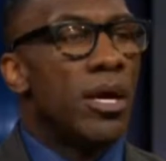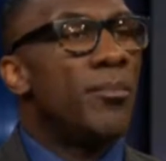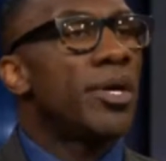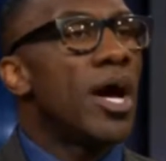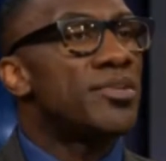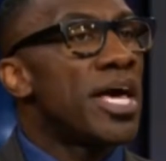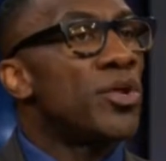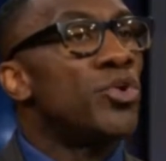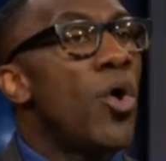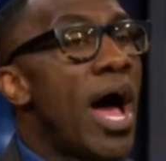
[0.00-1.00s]
because I don't
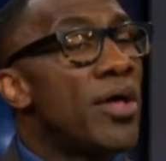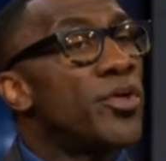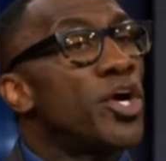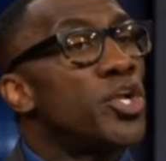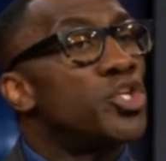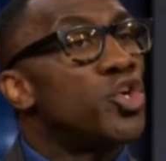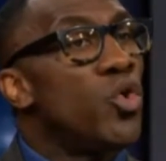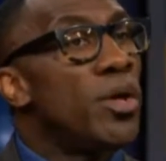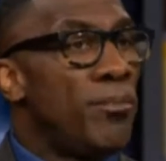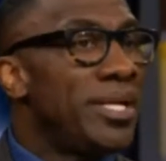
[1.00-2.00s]
know how they're going to do
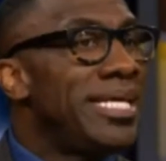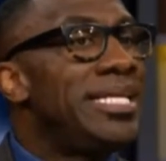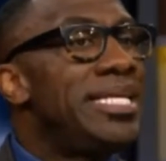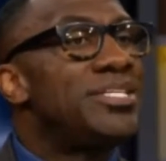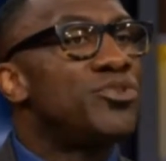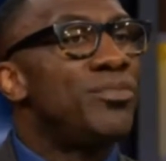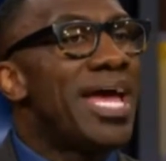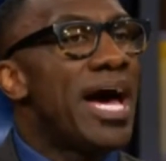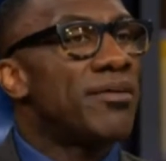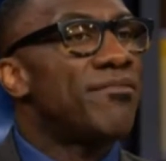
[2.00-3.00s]
it, but he needs to be
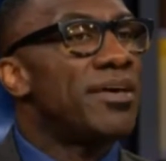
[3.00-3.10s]
out of Philly.